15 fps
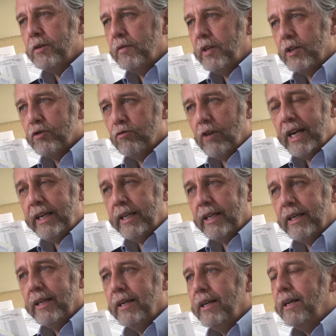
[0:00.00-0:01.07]
of their training,
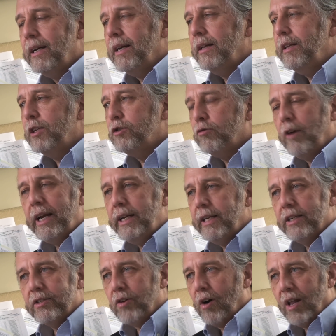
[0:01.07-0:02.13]
their training
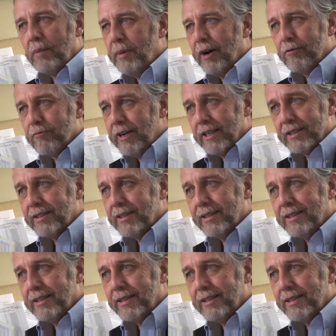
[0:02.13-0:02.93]
is all about risk.